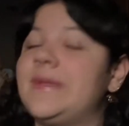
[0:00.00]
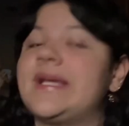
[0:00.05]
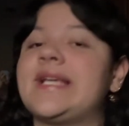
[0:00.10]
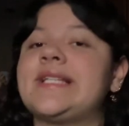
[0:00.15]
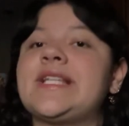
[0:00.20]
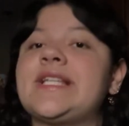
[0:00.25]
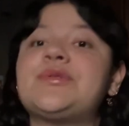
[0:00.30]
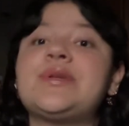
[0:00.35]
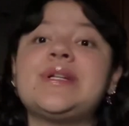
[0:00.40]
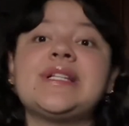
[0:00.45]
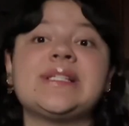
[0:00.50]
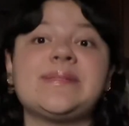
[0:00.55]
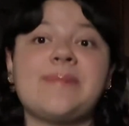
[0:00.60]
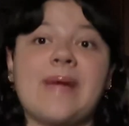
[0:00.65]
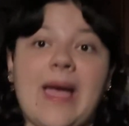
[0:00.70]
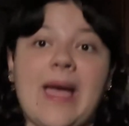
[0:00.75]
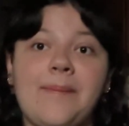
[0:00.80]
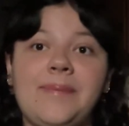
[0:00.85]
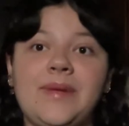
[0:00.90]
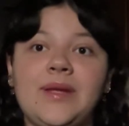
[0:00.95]
Because that's what ends up
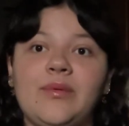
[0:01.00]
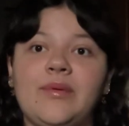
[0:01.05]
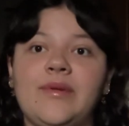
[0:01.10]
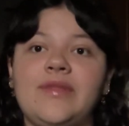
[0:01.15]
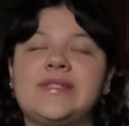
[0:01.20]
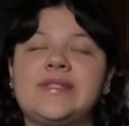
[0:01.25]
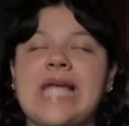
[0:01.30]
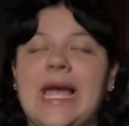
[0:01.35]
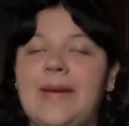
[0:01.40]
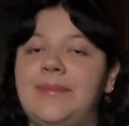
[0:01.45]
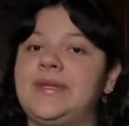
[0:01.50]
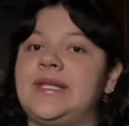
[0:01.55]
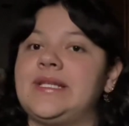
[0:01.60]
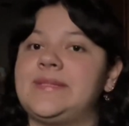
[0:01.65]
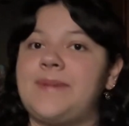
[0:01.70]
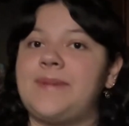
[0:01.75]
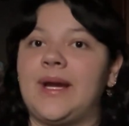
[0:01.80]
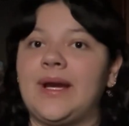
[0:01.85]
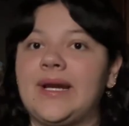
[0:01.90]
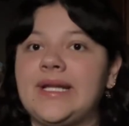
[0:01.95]
happening with
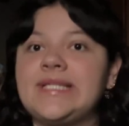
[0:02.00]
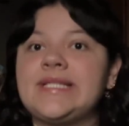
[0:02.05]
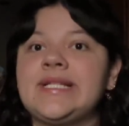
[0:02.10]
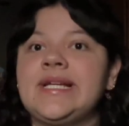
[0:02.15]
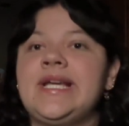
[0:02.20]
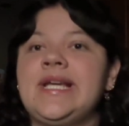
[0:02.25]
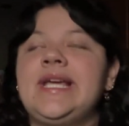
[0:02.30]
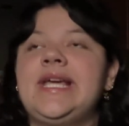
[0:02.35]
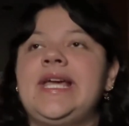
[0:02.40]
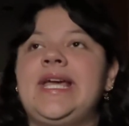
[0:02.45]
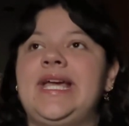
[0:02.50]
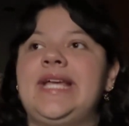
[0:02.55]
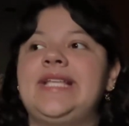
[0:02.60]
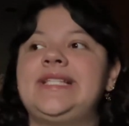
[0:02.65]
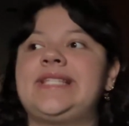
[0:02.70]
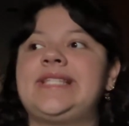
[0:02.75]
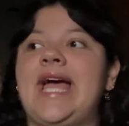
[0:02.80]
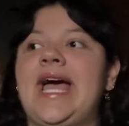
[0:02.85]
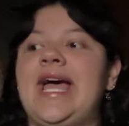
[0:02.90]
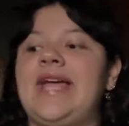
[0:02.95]
Tabitha's parents,
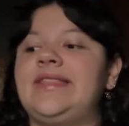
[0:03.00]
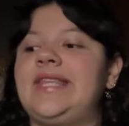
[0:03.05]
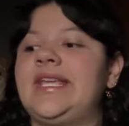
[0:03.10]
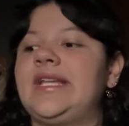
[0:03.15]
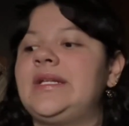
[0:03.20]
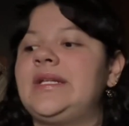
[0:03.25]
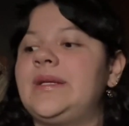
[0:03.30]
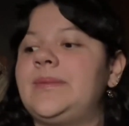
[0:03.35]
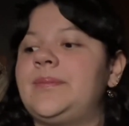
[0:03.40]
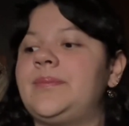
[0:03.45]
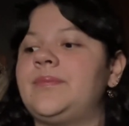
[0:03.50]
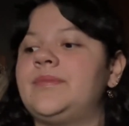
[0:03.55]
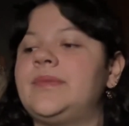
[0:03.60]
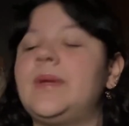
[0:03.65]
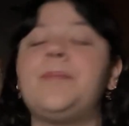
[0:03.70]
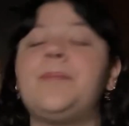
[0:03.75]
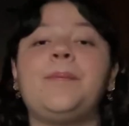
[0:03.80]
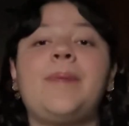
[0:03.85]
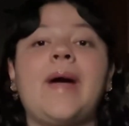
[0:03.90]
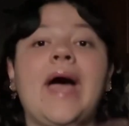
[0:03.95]
is that they end up,
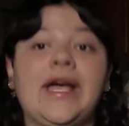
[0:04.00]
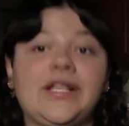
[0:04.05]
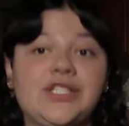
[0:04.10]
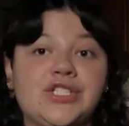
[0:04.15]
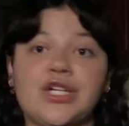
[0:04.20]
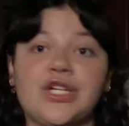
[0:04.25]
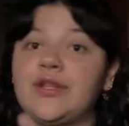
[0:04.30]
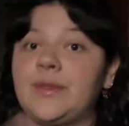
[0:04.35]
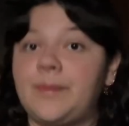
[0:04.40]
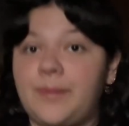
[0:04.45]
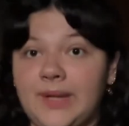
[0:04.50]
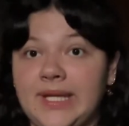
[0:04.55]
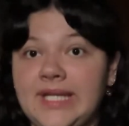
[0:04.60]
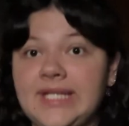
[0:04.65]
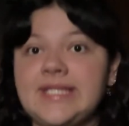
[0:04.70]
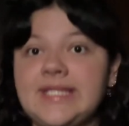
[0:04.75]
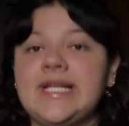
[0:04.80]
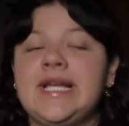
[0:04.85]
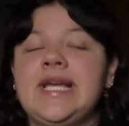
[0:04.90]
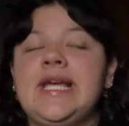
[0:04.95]
the pastor, the
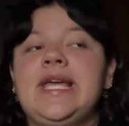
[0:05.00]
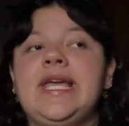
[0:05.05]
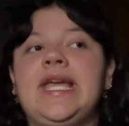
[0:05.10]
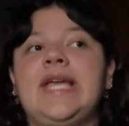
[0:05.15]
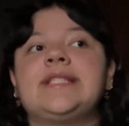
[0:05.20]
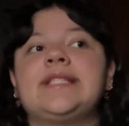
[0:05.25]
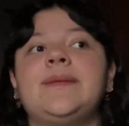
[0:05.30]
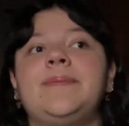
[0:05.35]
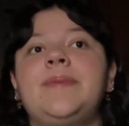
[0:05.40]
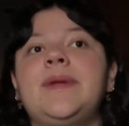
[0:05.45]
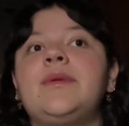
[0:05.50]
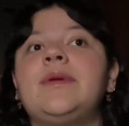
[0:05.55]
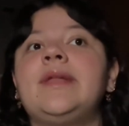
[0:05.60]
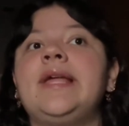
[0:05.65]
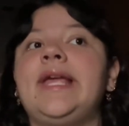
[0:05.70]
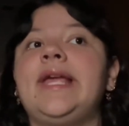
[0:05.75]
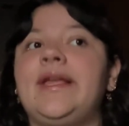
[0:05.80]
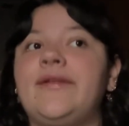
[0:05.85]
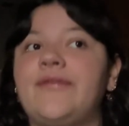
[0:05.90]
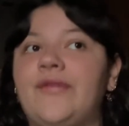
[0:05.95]
priest, he ends up being
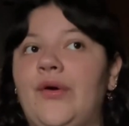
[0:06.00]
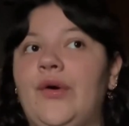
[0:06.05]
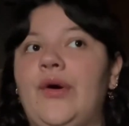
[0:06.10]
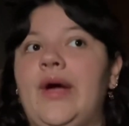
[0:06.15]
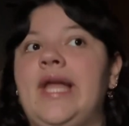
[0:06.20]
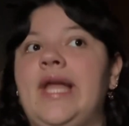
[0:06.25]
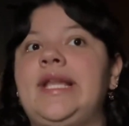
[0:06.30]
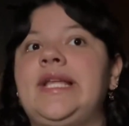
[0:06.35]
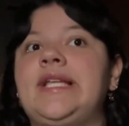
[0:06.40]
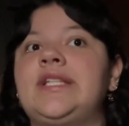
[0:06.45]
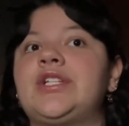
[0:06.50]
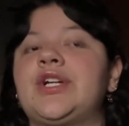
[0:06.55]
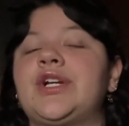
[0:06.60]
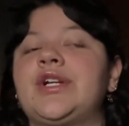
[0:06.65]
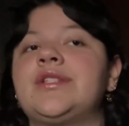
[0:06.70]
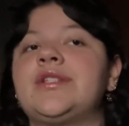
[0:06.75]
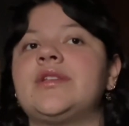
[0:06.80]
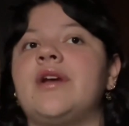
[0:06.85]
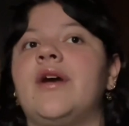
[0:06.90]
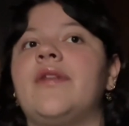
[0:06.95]
really evil, and he
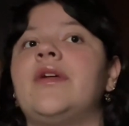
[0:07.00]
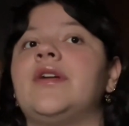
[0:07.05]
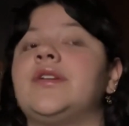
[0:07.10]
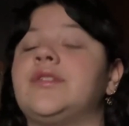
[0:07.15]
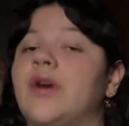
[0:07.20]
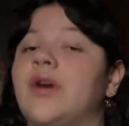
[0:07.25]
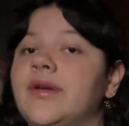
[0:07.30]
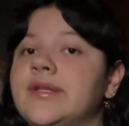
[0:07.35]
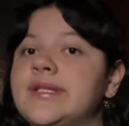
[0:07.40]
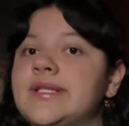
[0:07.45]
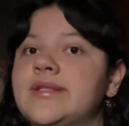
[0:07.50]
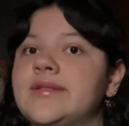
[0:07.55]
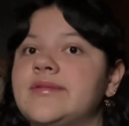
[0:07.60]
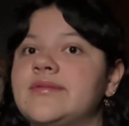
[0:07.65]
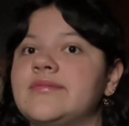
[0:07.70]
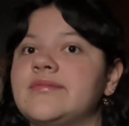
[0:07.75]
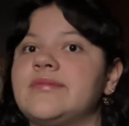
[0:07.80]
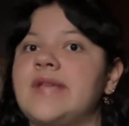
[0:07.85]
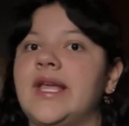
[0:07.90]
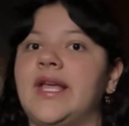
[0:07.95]
turns all the
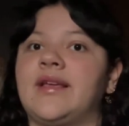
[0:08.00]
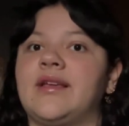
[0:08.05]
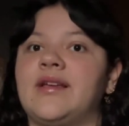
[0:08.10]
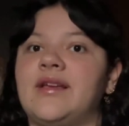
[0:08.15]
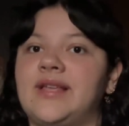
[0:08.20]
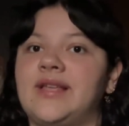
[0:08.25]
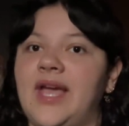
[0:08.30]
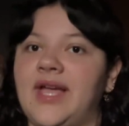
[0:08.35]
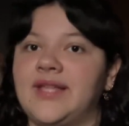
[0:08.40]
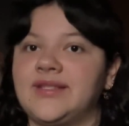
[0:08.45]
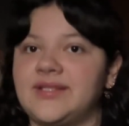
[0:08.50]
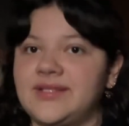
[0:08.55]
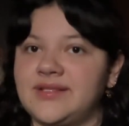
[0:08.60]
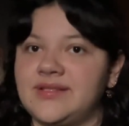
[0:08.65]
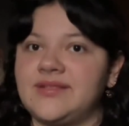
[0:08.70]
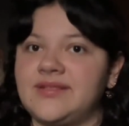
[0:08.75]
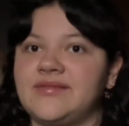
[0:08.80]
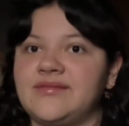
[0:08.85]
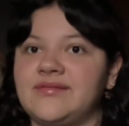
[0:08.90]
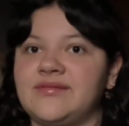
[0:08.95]
adults
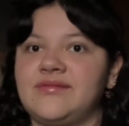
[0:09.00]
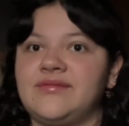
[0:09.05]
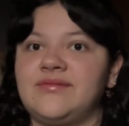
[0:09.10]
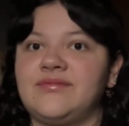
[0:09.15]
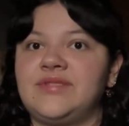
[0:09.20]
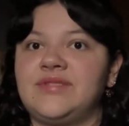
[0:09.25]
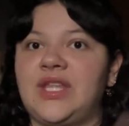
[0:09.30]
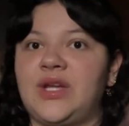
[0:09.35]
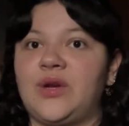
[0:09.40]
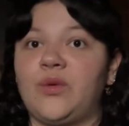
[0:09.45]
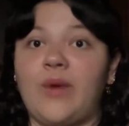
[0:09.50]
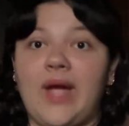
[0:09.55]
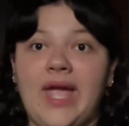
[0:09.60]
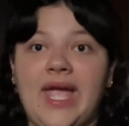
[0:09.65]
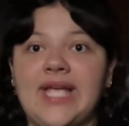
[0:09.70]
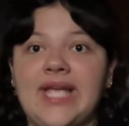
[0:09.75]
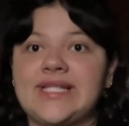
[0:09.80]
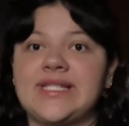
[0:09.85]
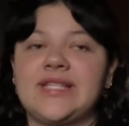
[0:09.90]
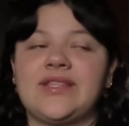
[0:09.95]
against their
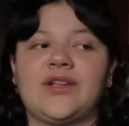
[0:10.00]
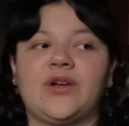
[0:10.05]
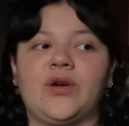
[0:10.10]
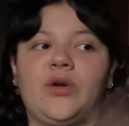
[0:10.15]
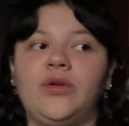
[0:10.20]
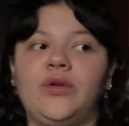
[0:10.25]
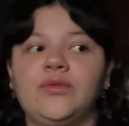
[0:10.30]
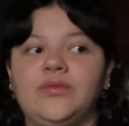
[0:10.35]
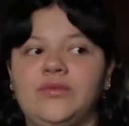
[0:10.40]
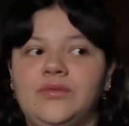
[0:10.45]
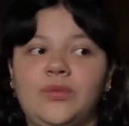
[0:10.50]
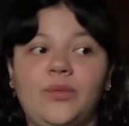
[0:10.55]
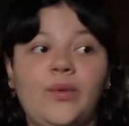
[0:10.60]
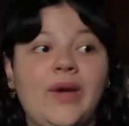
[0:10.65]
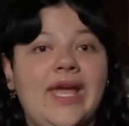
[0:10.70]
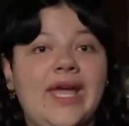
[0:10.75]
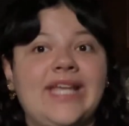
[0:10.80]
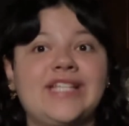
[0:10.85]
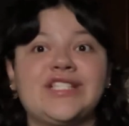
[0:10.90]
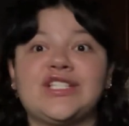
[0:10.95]
ways and their old
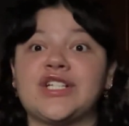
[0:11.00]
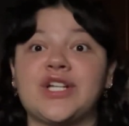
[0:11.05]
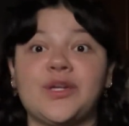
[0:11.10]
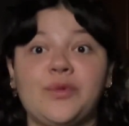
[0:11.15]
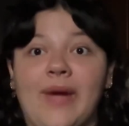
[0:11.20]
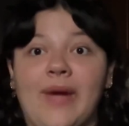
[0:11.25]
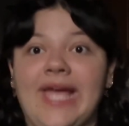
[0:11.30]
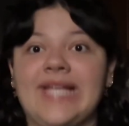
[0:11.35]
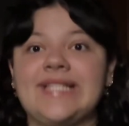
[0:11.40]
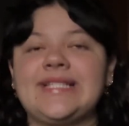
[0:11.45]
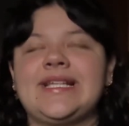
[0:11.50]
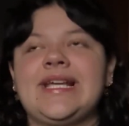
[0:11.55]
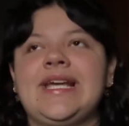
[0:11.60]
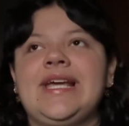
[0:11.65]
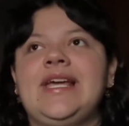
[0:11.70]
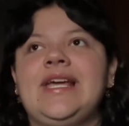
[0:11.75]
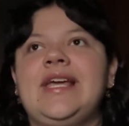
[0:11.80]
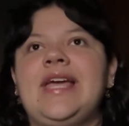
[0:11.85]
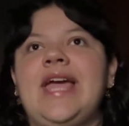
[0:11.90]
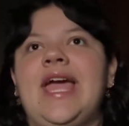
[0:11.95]
ways, their good ways,
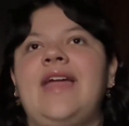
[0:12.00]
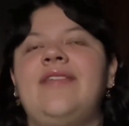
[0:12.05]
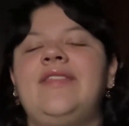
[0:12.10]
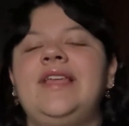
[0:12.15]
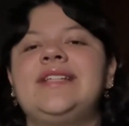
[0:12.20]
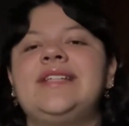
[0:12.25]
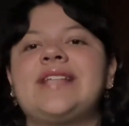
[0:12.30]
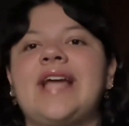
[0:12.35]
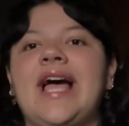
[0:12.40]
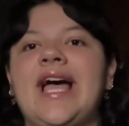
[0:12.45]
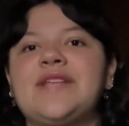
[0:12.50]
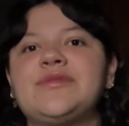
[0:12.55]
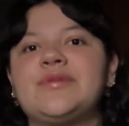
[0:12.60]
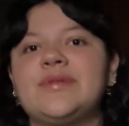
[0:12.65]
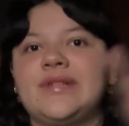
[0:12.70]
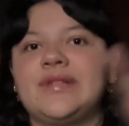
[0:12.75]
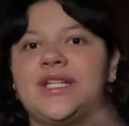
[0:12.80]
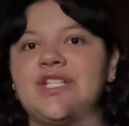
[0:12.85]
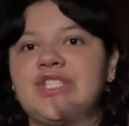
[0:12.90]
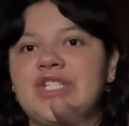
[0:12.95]
and he ties
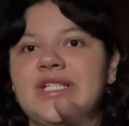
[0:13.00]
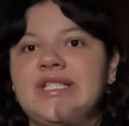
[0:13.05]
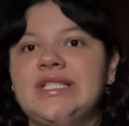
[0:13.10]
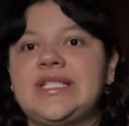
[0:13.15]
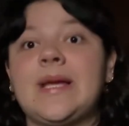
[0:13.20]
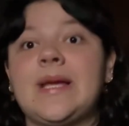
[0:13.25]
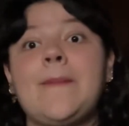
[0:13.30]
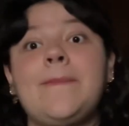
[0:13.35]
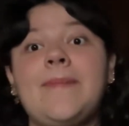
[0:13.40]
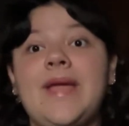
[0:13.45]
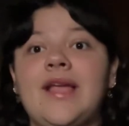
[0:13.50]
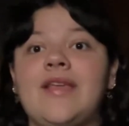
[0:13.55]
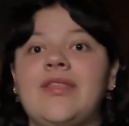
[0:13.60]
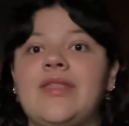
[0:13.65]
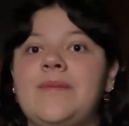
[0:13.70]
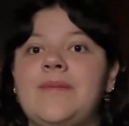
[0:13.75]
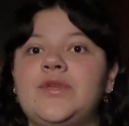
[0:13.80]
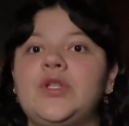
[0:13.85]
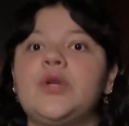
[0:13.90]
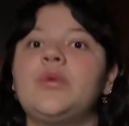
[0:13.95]
religion to make
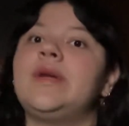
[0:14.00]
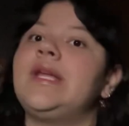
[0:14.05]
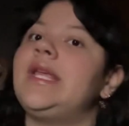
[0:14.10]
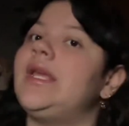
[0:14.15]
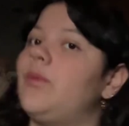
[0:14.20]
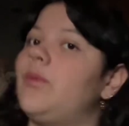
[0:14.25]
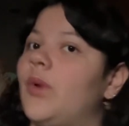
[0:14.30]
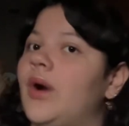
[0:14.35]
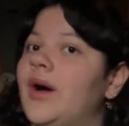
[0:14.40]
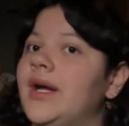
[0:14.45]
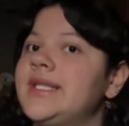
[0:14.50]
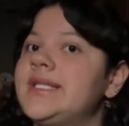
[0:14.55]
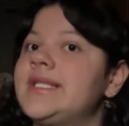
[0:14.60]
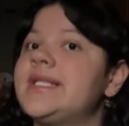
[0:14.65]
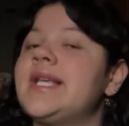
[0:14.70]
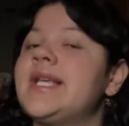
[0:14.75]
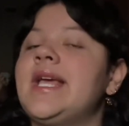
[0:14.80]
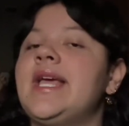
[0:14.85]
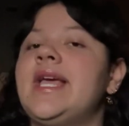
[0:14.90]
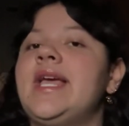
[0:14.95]
them do what he
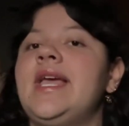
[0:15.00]
wants.